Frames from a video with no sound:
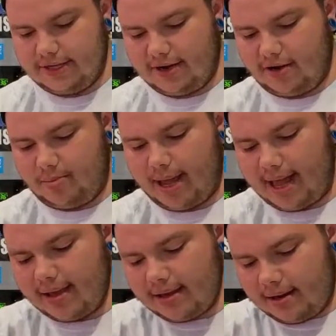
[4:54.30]
Tuck your
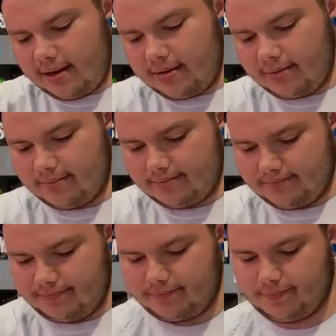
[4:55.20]
bag in,
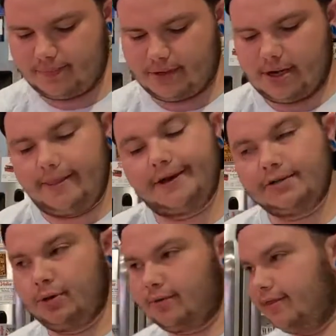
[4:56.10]
and then
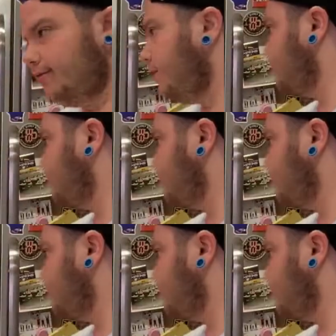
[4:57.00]
just put it right in the